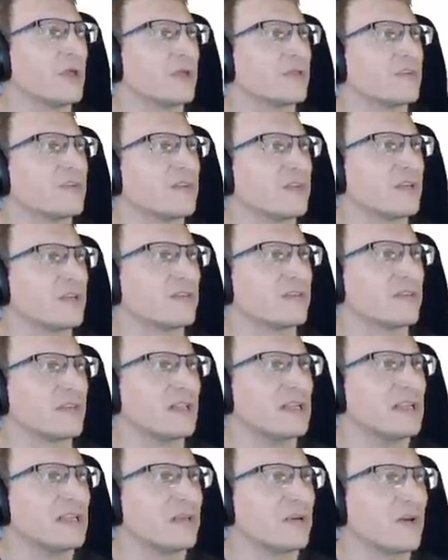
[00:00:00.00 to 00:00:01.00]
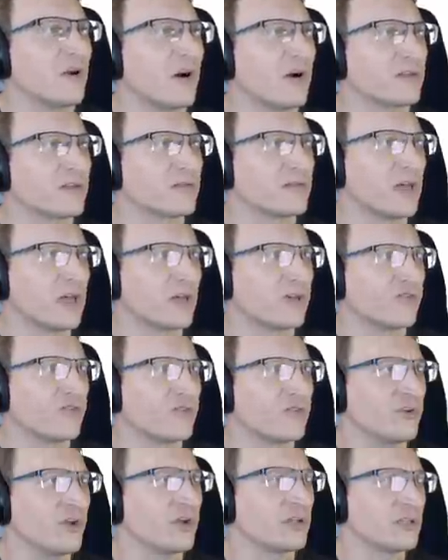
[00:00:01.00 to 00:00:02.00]
CIG's leading cause of
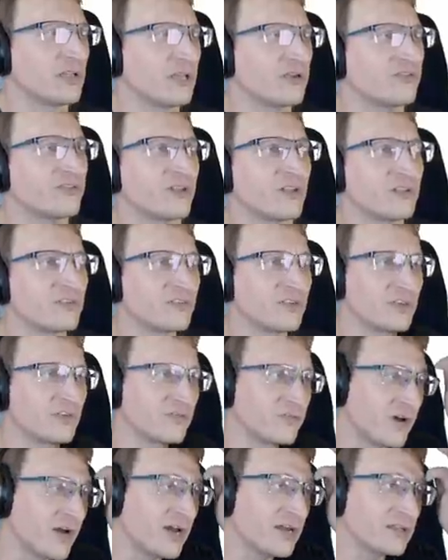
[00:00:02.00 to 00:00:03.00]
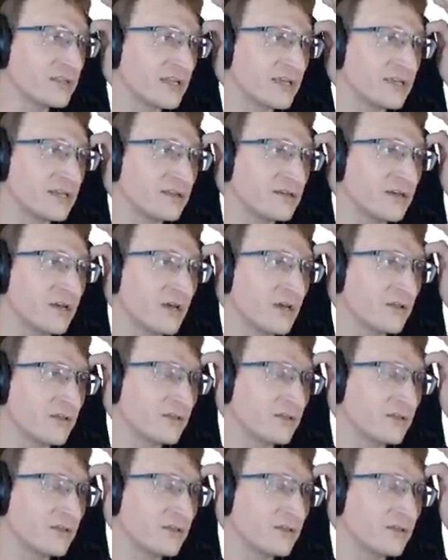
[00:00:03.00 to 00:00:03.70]
action alleged that CIG violated